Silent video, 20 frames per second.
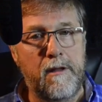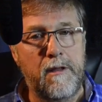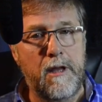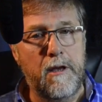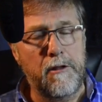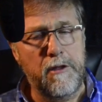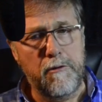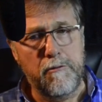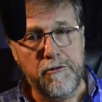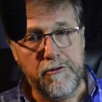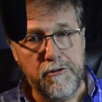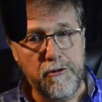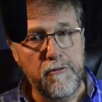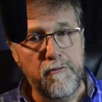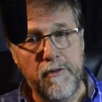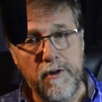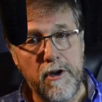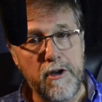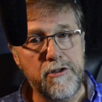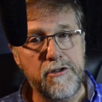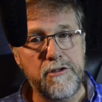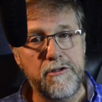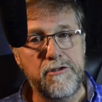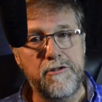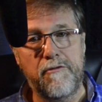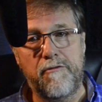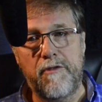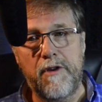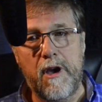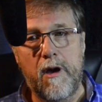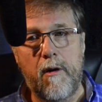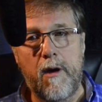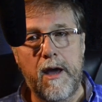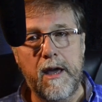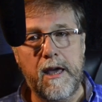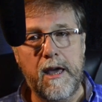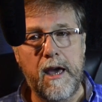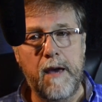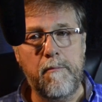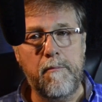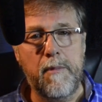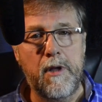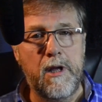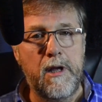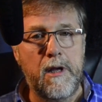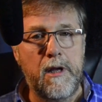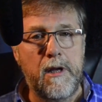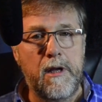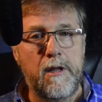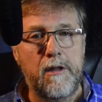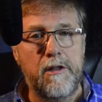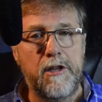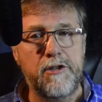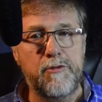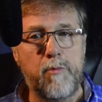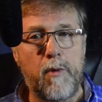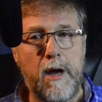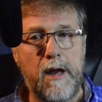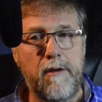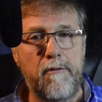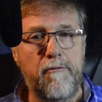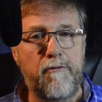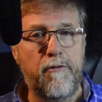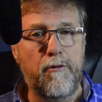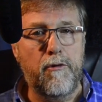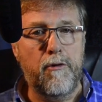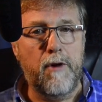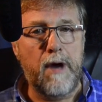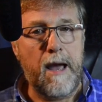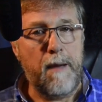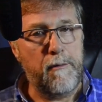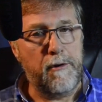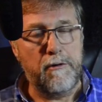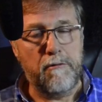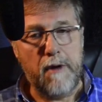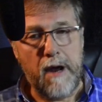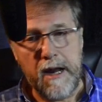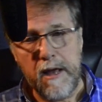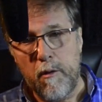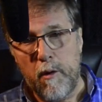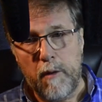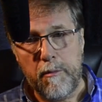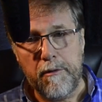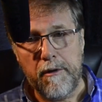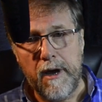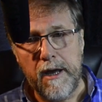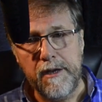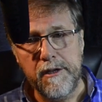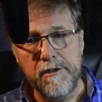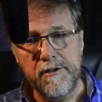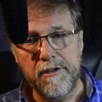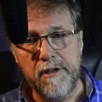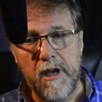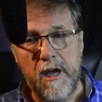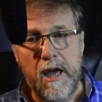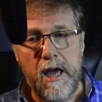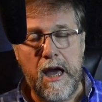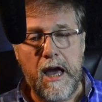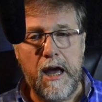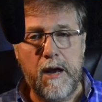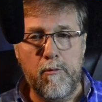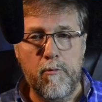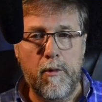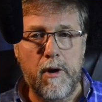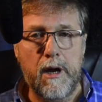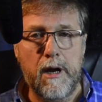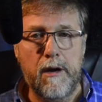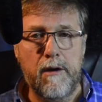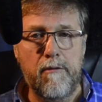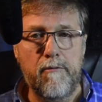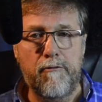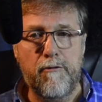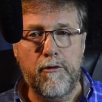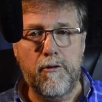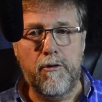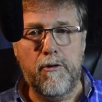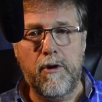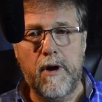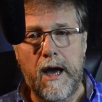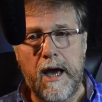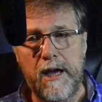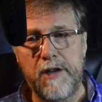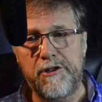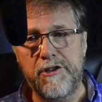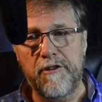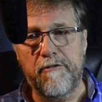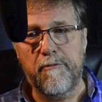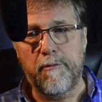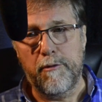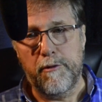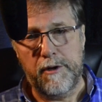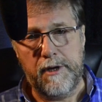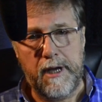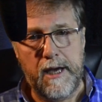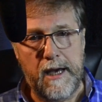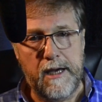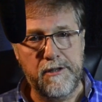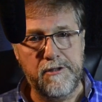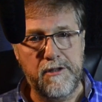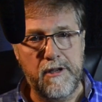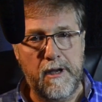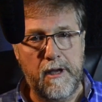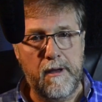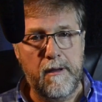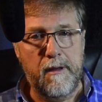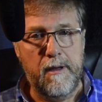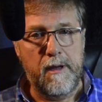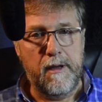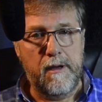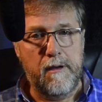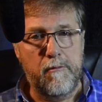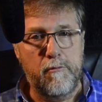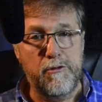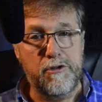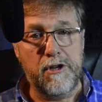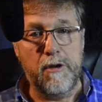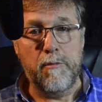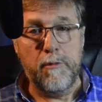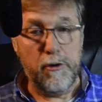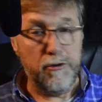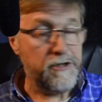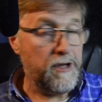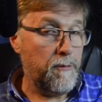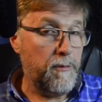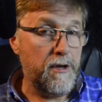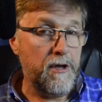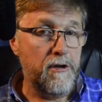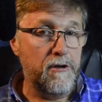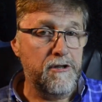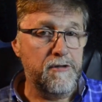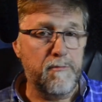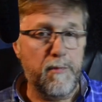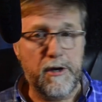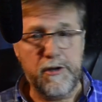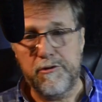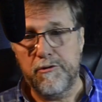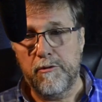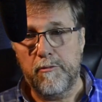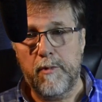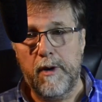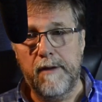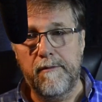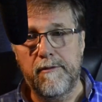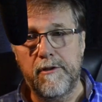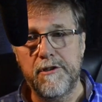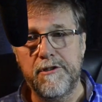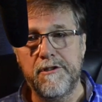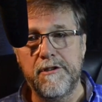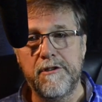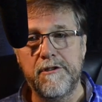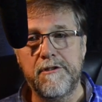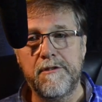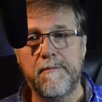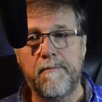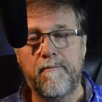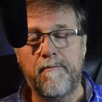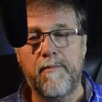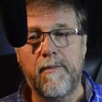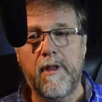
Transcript: Now, there are two versions of VOACAP. There's one for amateur radio operators and one for HF broadcasting, which can also be used by shortwave listeners.